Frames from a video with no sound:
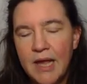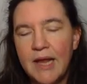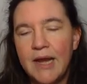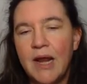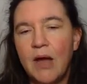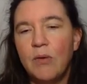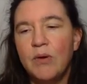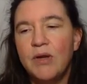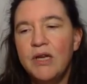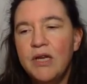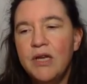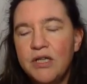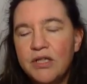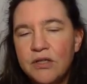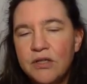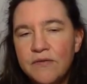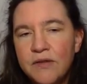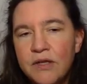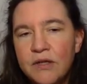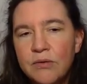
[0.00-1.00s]
Now, each
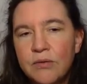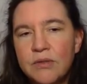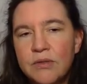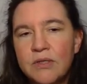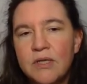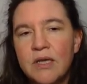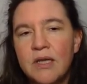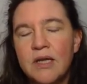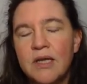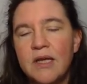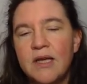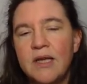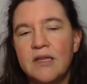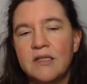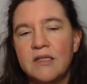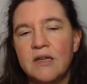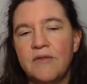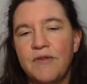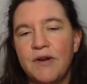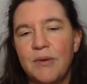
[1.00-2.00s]
of those is
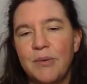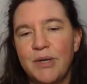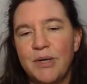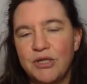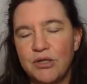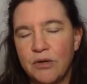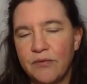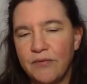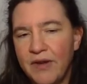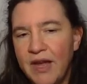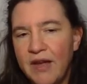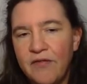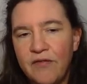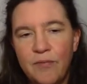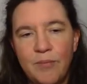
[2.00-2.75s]
an evaluation of f,